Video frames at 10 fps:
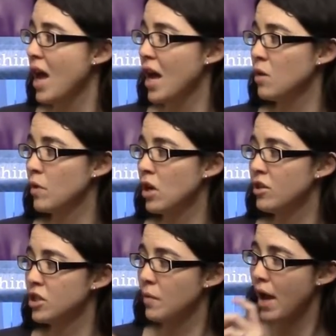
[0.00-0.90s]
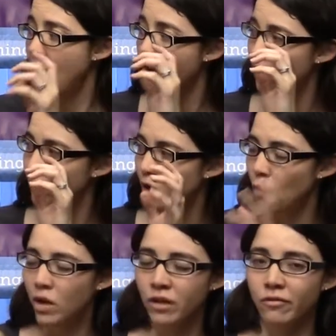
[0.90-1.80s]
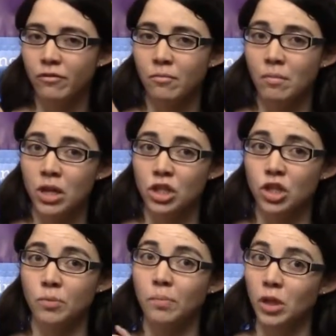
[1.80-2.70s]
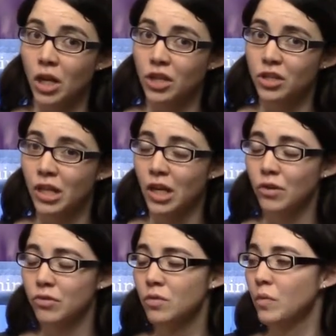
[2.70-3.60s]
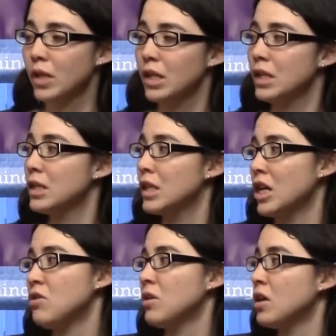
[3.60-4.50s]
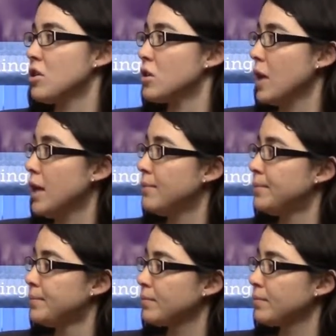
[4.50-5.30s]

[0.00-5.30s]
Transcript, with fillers: And we also have a What If Monster plush that goes with it that you can also get.